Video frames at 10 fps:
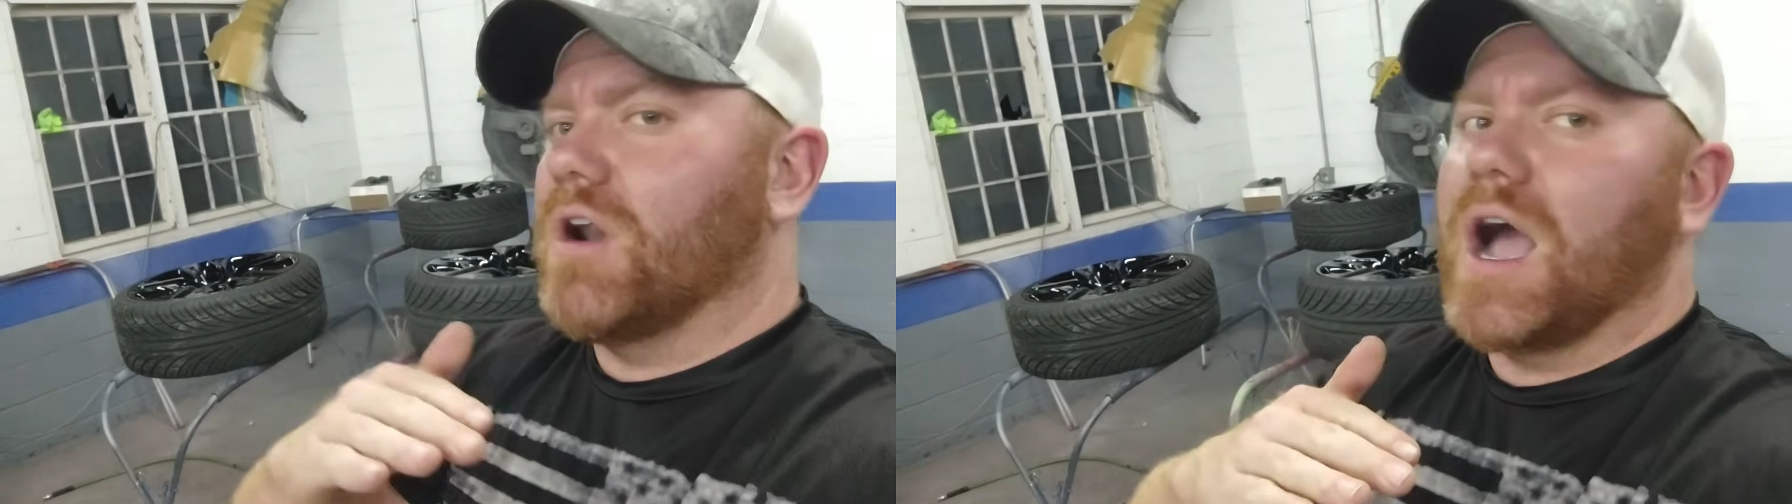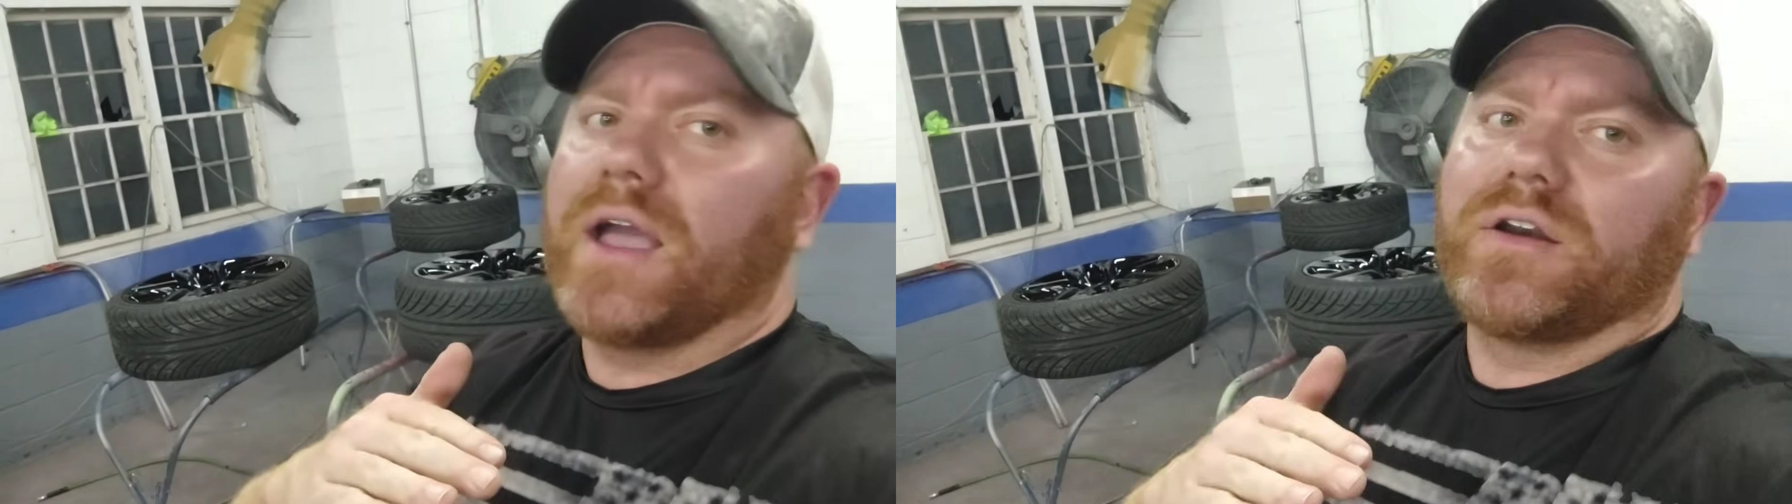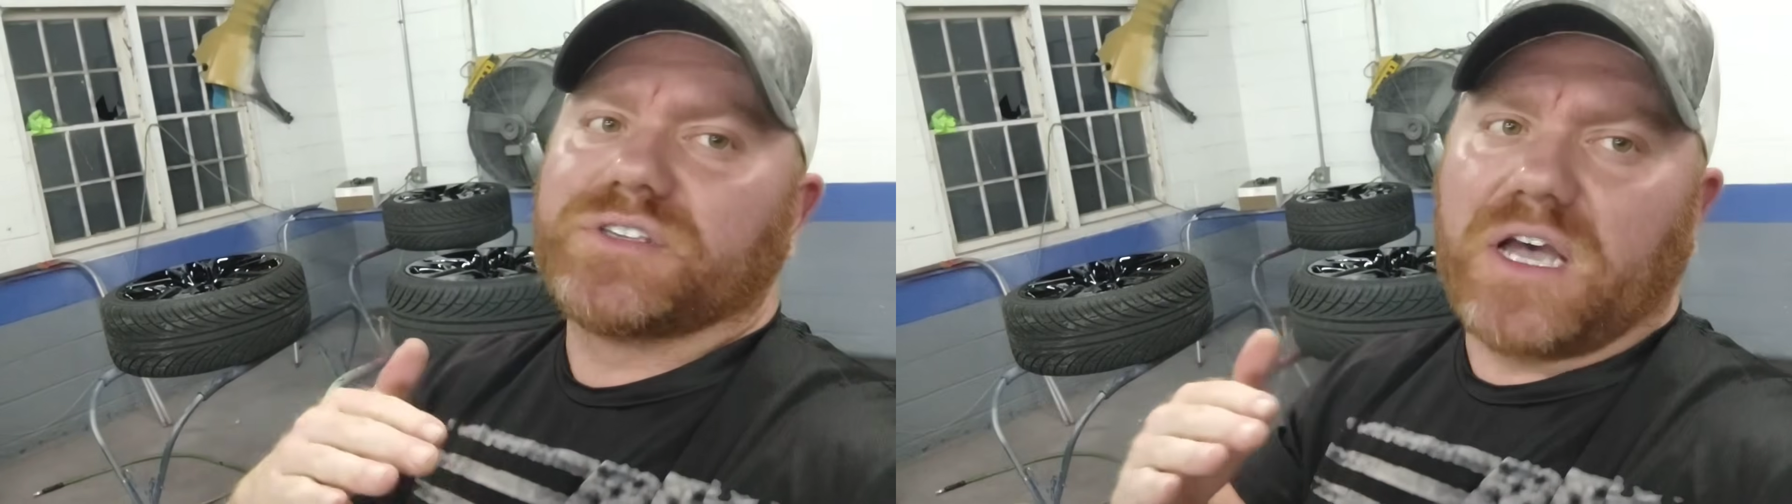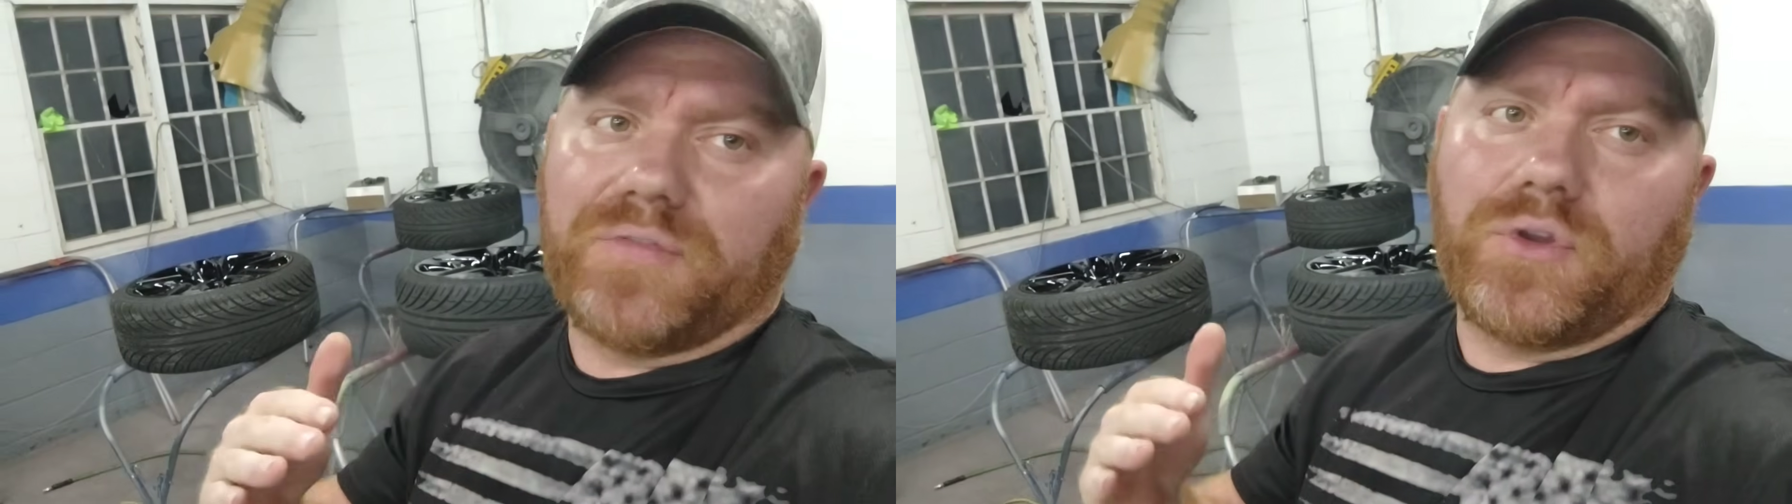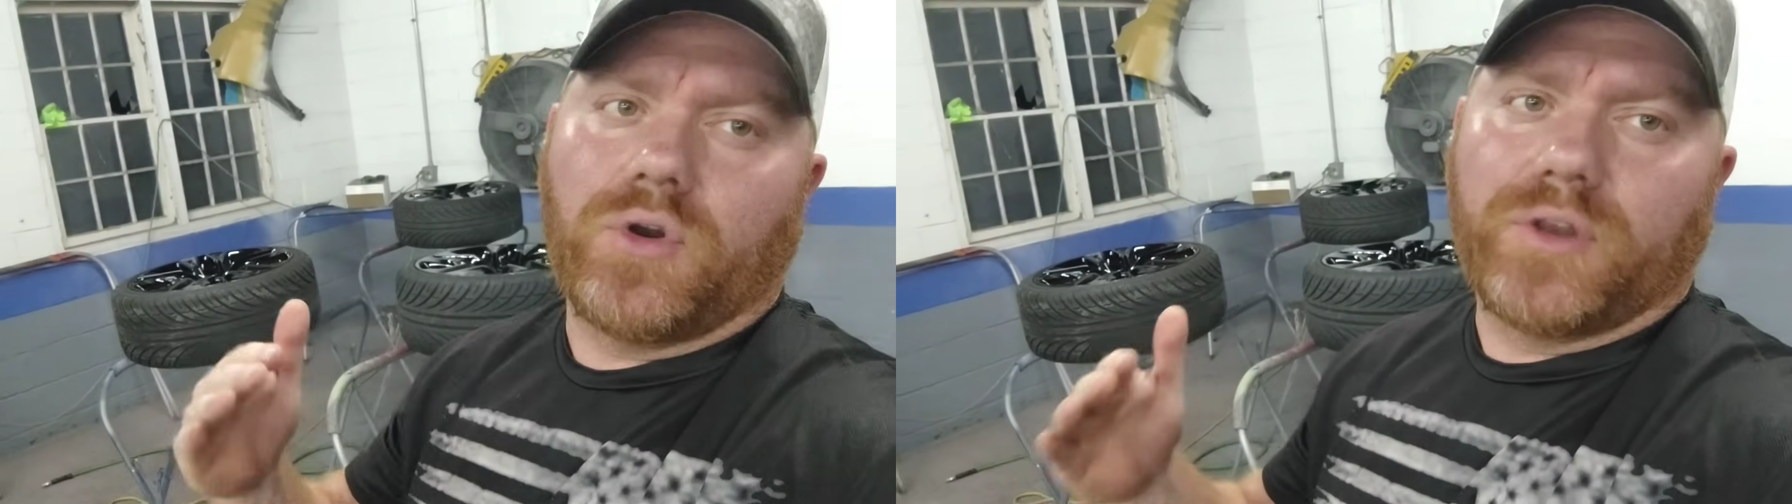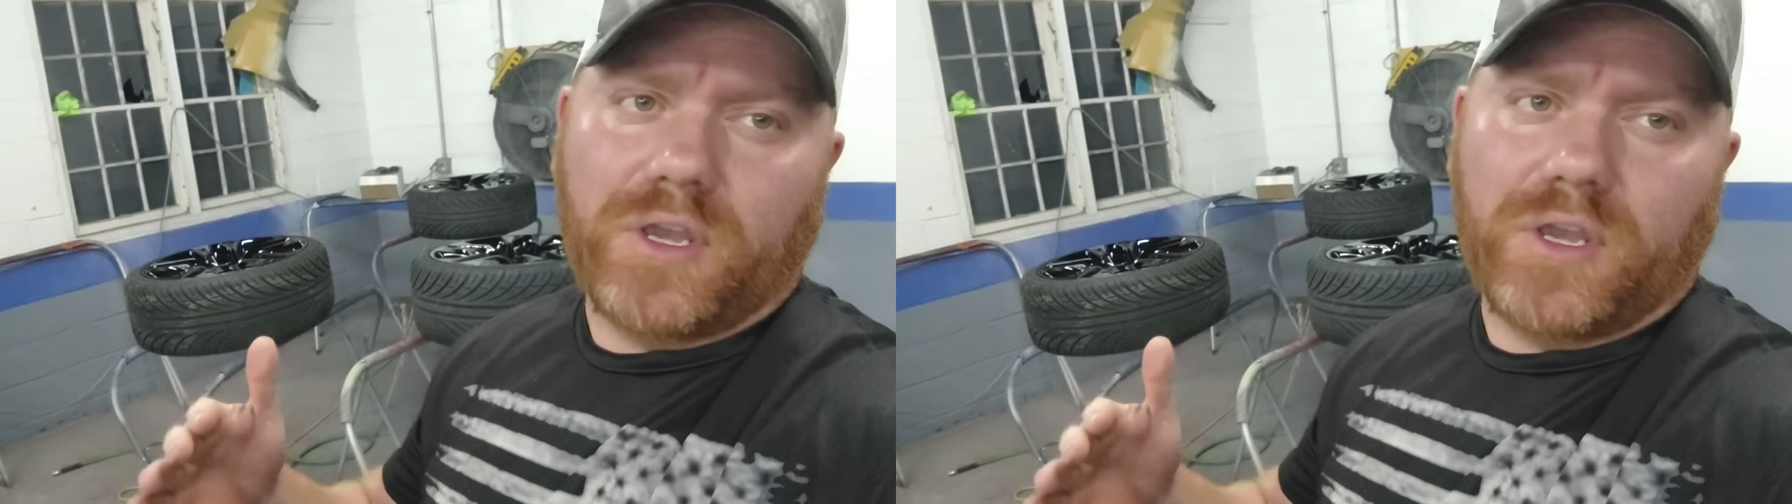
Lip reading: riders out there on